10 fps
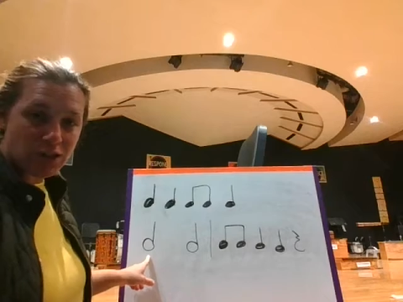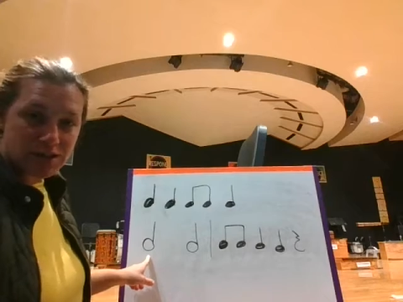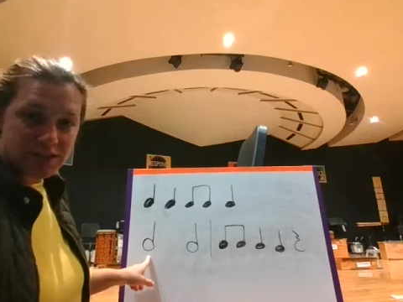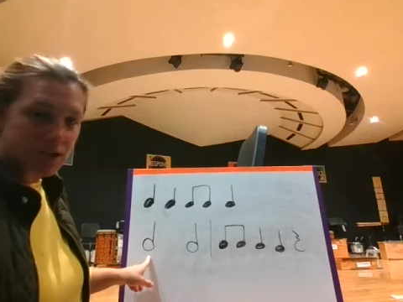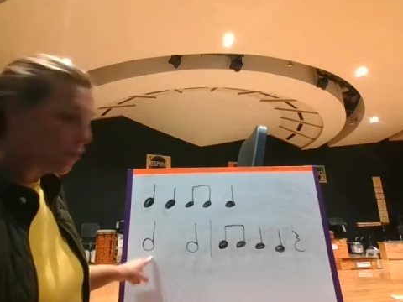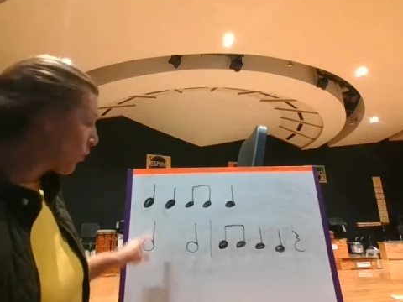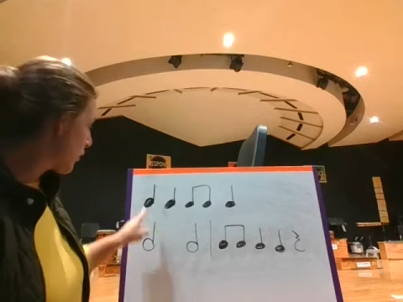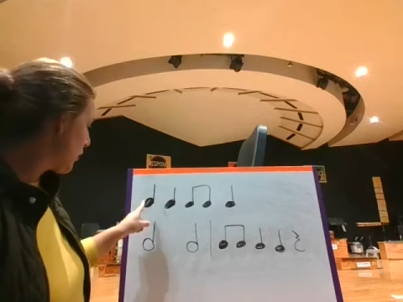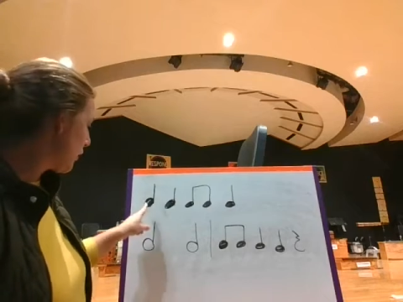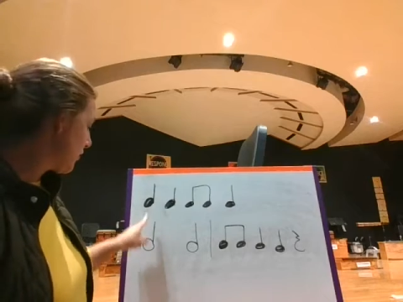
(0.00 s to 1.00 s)
looks like a
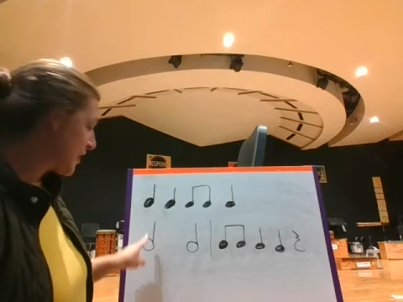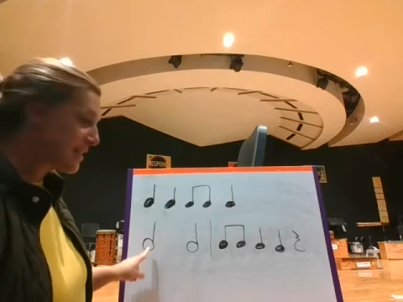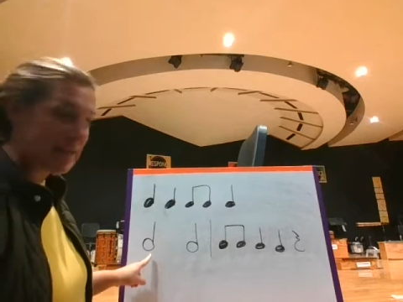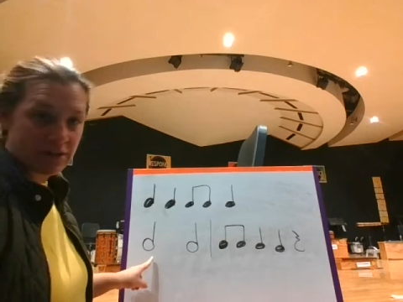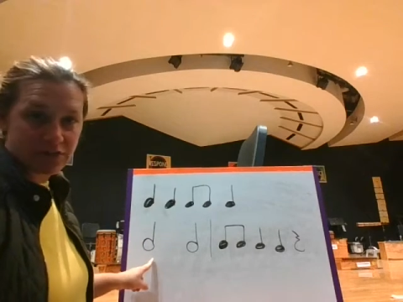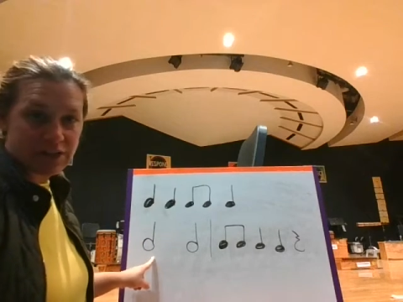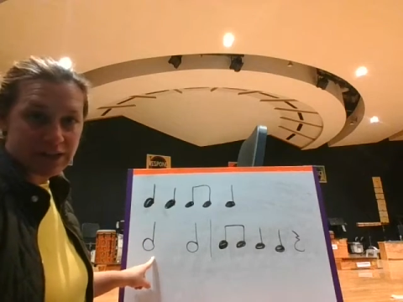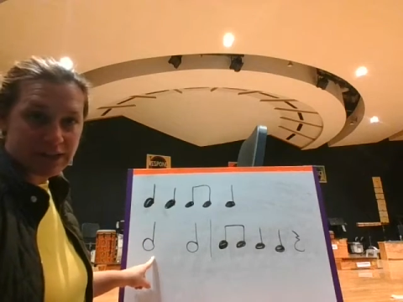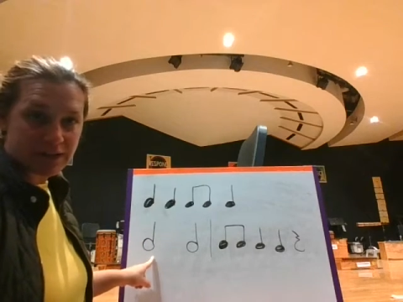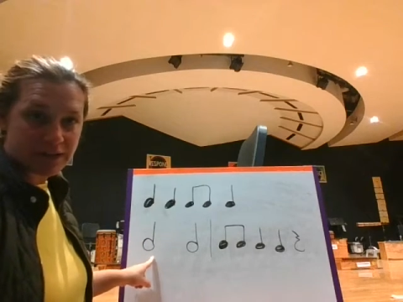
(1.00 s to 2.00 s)
quarter note that's not filled
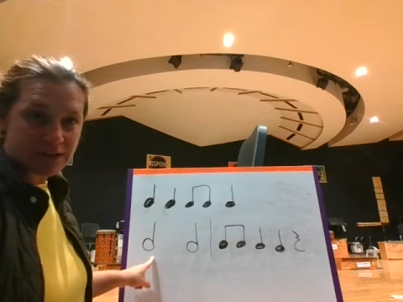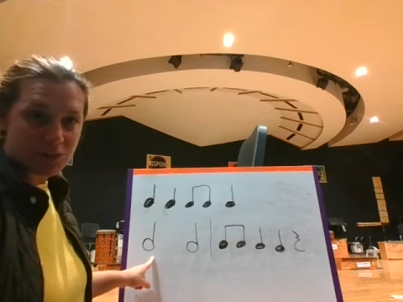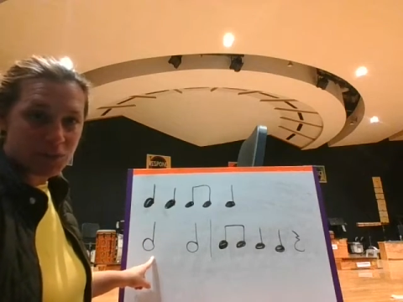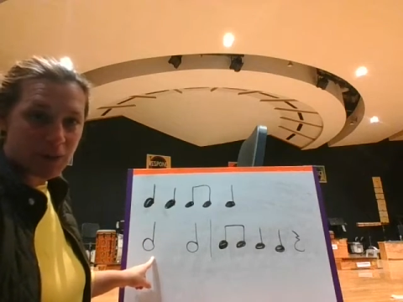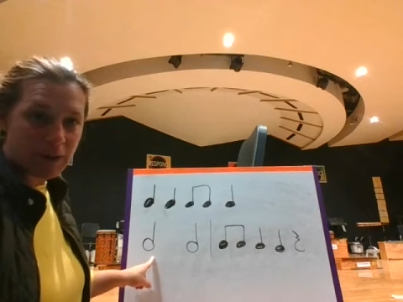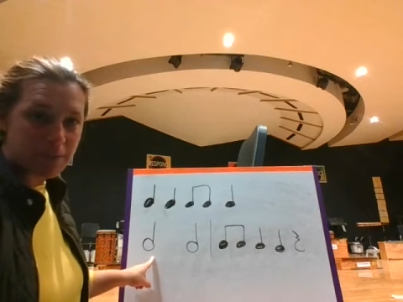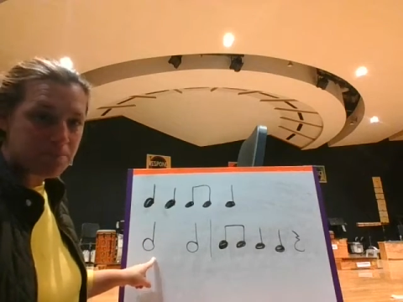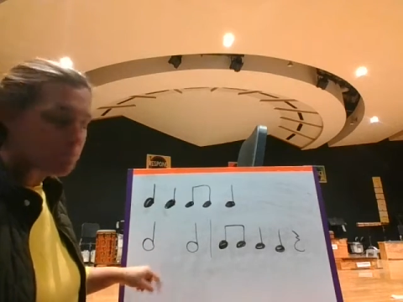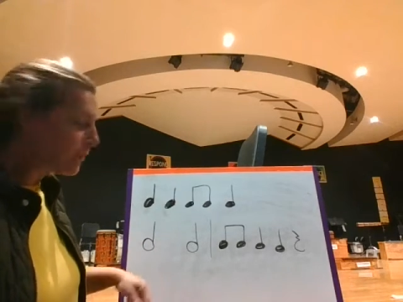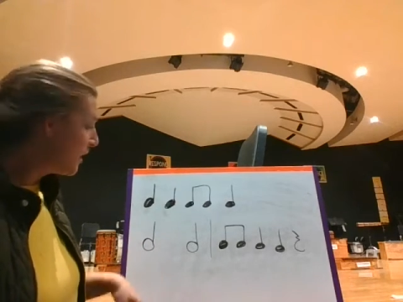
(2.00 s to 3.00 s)
in, okay?
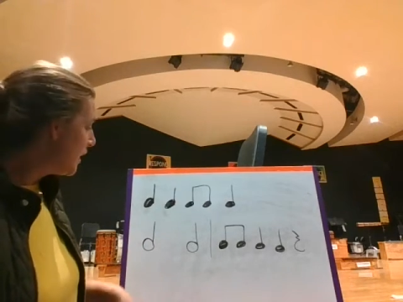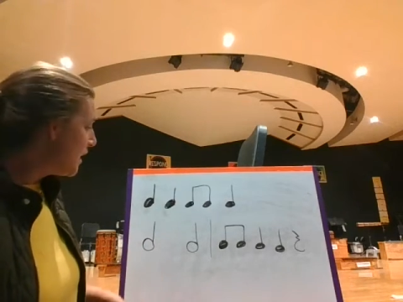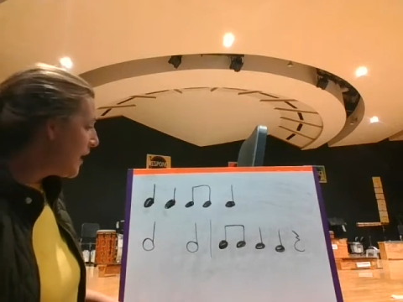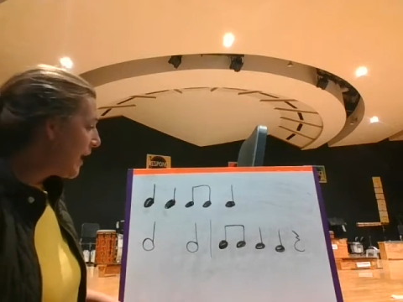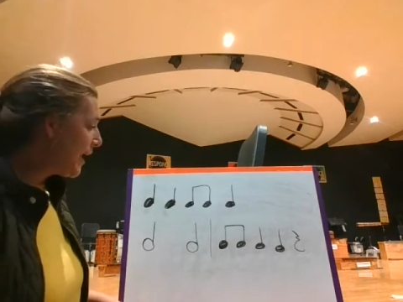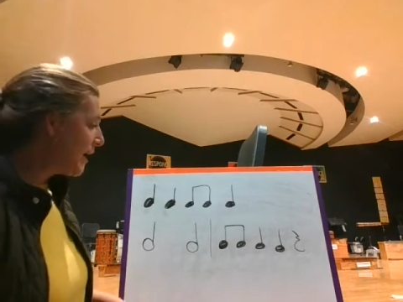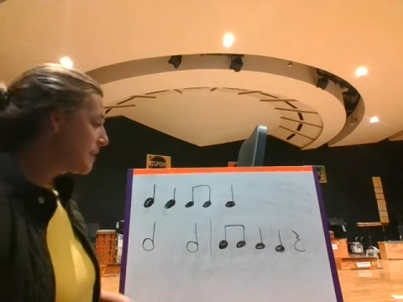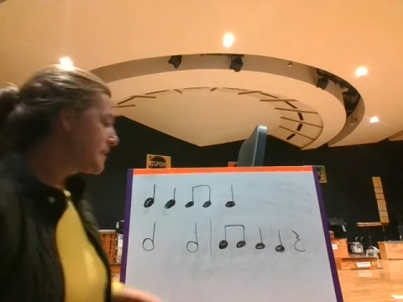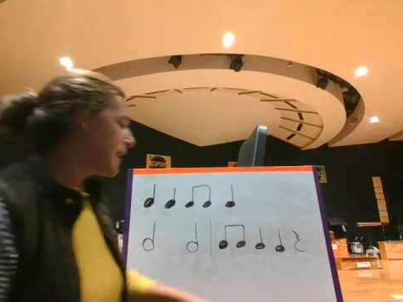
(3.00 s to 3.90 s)
And